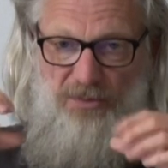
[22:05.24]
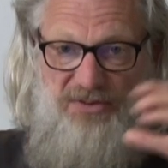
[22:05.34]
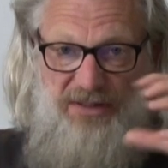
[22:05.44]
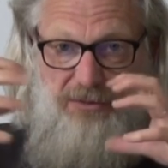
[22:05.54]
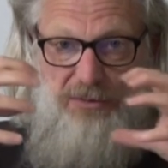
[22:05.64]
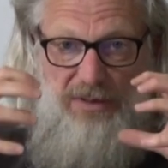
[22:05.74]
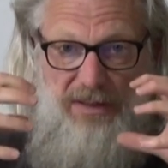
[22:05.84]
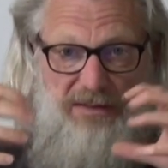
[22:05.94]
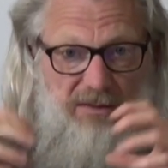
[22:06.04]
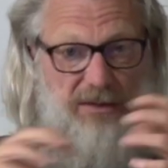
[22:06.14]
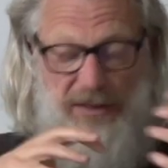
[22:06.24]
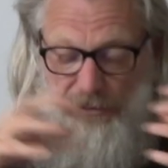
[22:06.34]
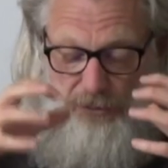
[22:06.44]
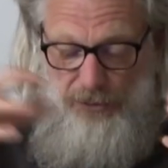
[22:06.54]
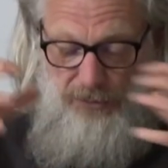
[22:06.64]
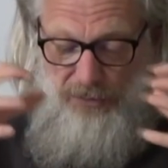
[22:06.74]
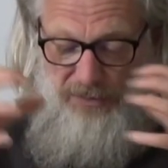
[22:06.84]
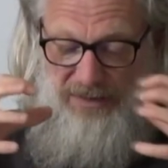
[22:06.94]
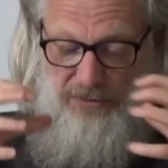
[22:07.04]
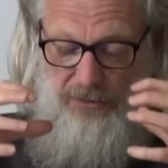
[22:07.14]
centralized internal or
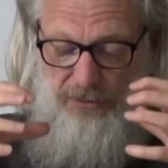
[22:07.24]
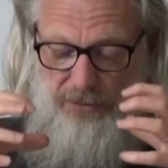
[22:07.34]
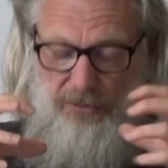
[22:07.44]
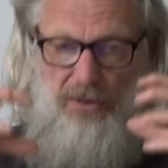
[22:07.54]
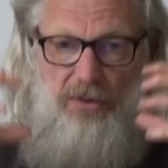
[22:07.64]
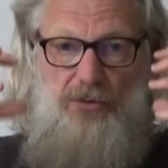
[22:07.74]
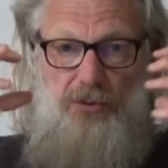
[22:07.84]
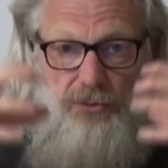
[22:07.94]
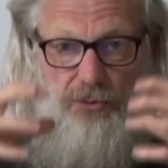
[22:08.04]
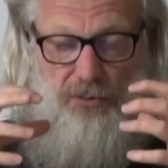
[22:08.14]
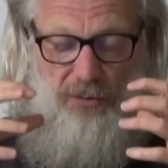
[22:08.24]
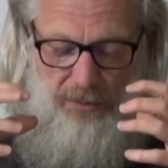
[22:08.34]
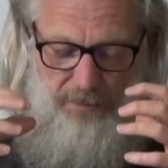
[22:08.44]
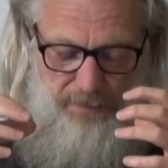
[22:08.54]
external control.